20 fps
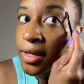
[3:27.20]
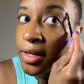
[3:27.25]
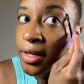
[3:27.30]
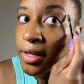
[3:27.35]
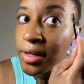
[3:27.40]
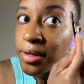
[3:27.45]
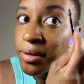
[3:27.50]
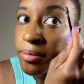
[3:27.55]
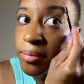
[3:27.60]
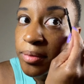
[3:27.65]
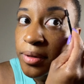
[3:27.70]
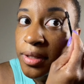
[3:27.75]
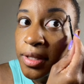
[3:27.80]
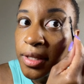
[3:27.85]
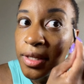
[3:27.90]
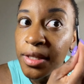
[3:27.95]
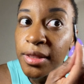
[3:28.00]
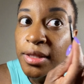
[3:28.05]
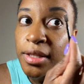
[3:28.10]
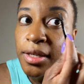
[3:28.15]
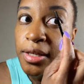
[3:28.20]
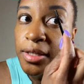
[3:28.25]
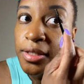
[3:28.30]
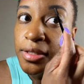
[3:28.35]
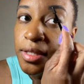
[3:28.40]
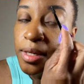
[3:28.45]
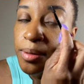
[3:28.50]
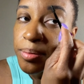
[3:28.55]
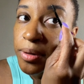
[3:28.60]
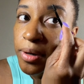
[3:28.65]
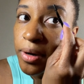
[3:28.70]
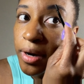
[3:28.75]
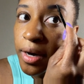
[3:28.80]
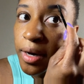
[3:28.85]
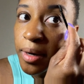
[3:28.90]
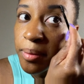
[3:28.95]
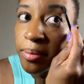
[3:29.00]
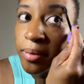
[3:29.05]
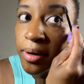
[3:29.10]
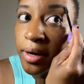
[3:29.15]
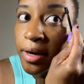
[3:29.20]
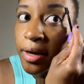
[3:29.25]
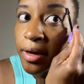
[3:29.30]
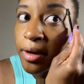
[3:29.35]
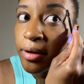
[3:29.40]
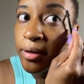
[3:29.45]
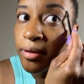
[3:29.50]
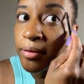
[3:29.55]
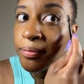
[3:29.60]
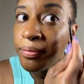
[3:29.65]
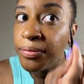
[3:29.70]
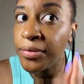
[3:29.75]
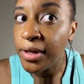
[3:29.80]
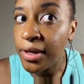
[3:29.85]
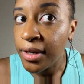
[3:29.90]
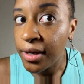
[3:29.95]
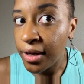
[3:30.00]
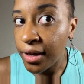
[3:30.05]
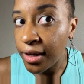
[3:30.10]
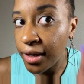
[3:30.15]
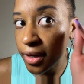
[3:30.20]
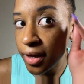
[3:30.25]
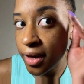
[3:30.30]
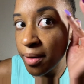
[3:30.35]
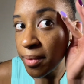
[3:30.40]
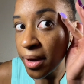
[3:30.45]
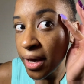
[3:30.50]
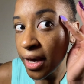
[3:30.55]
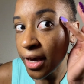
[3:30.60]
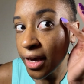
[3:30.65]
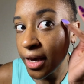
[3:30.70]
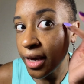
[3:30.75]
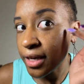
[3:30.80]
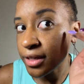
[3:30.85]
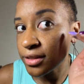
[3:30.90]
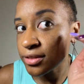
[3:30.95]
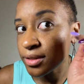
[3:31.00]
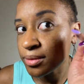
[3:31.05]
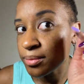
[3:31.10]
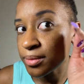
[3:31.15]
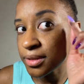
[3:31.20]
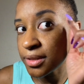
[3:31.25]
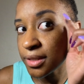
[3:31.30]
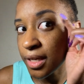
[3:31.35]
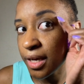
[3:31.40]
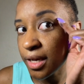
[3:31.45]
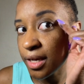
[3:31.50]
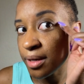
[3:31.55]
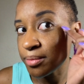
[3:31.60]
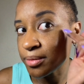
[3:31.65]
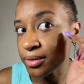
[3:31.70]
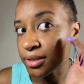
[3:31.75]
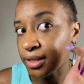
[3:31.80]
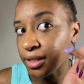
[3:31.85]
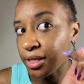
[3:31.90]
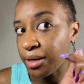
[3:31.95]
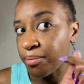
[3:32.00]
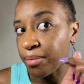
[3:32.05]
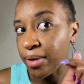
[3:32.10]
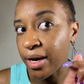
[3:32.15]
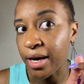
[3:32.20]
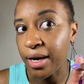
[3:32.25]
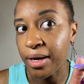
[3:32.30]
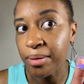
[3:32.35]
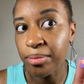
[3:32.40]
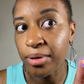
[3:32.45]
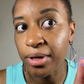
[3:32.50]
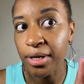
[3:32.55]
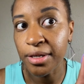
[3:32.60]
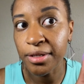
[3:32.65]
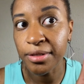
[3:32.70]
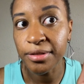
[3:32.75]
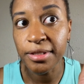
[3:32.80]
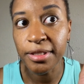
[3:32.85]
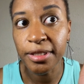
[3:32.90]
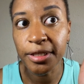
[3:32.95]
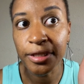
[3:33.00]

it really thickens up your eyebrow. I actually was not able to get my eyebrows